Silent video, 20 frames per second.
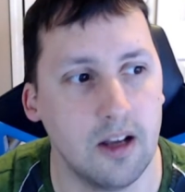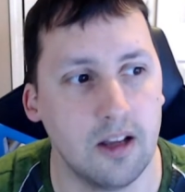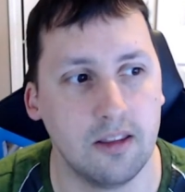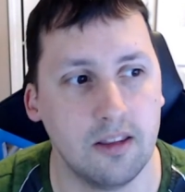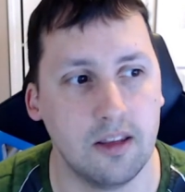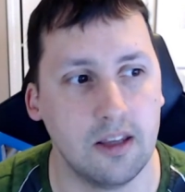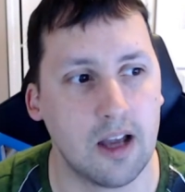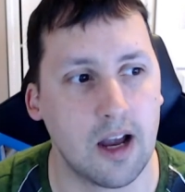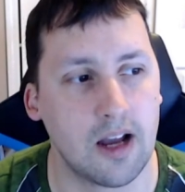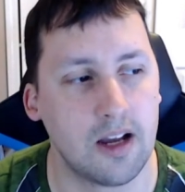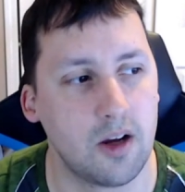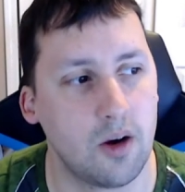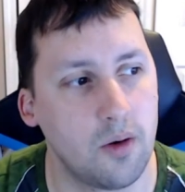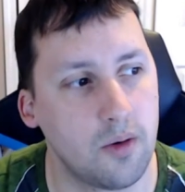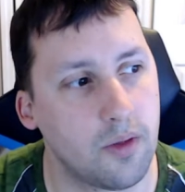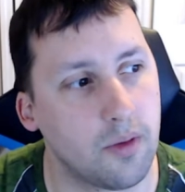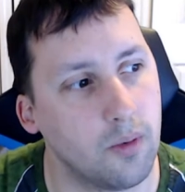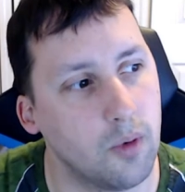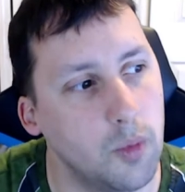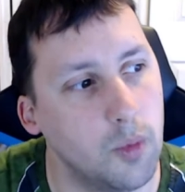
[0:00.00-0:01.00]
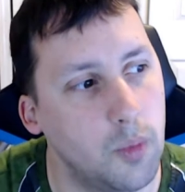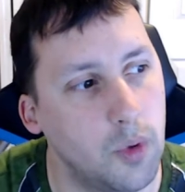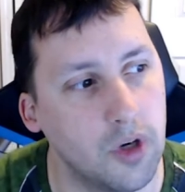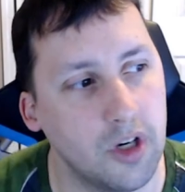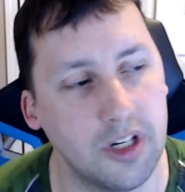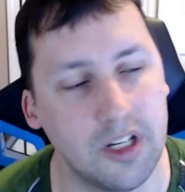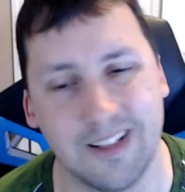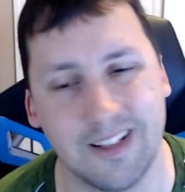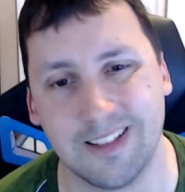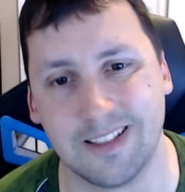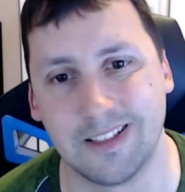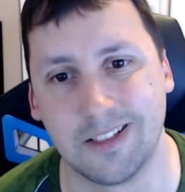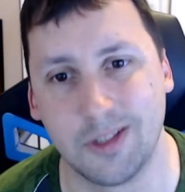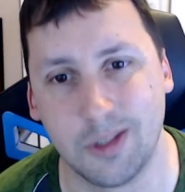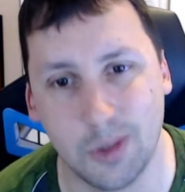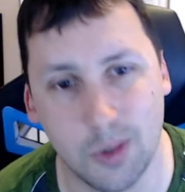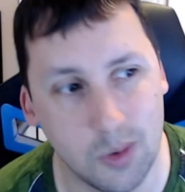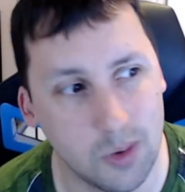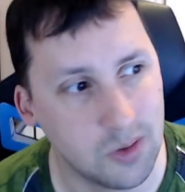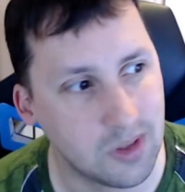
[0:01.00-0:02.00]
The I.O. throughput is
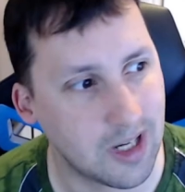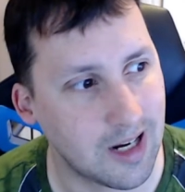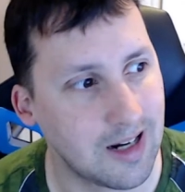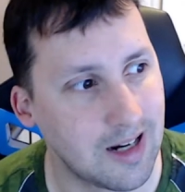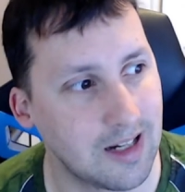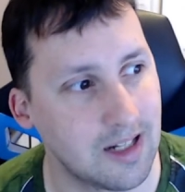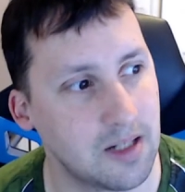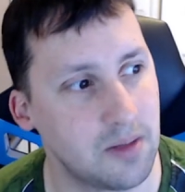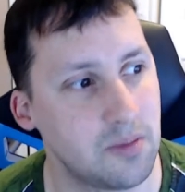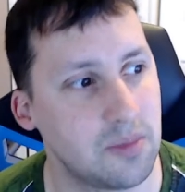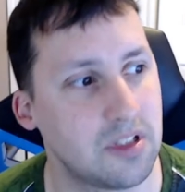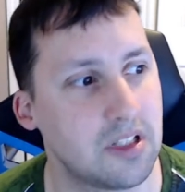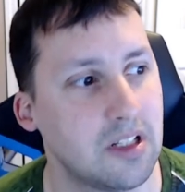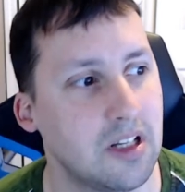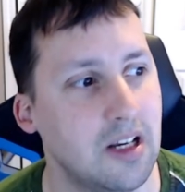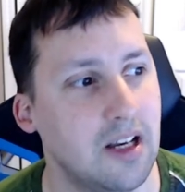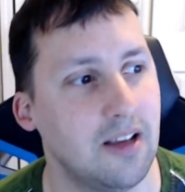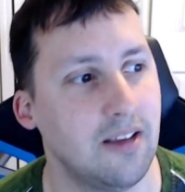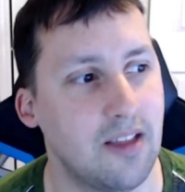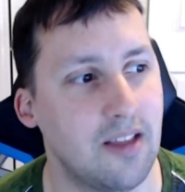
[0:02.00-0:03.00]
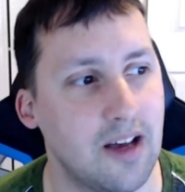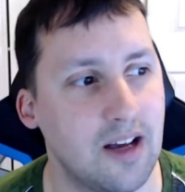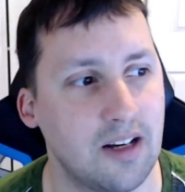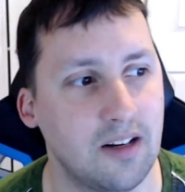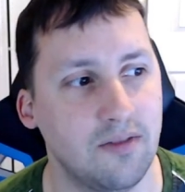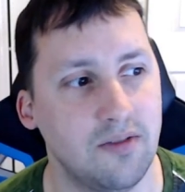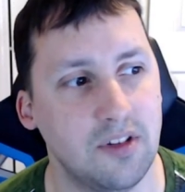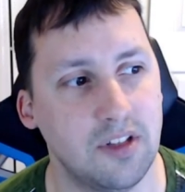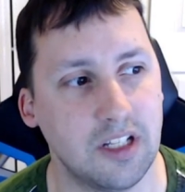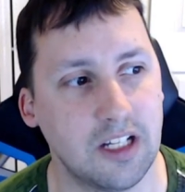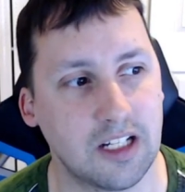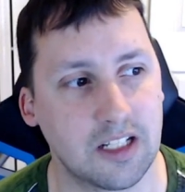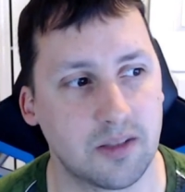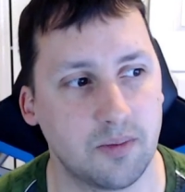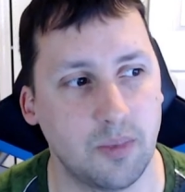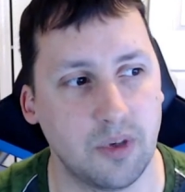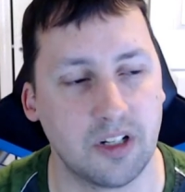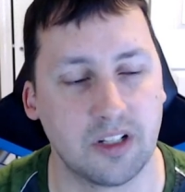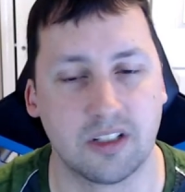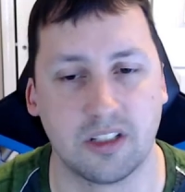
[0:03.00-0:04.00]
two times that of the
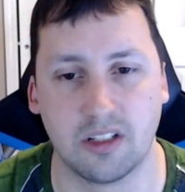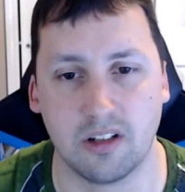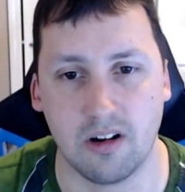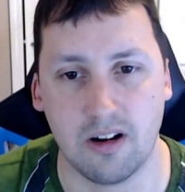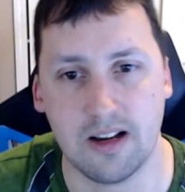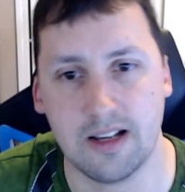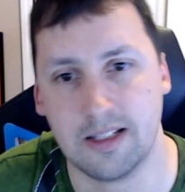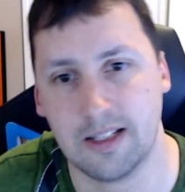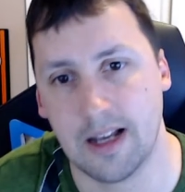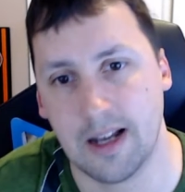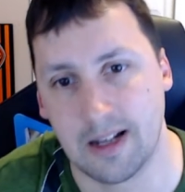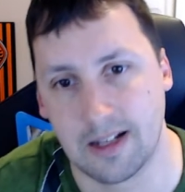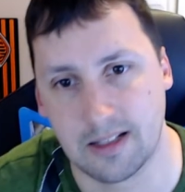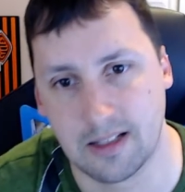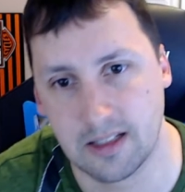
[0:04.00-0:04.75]
Xbox Series X.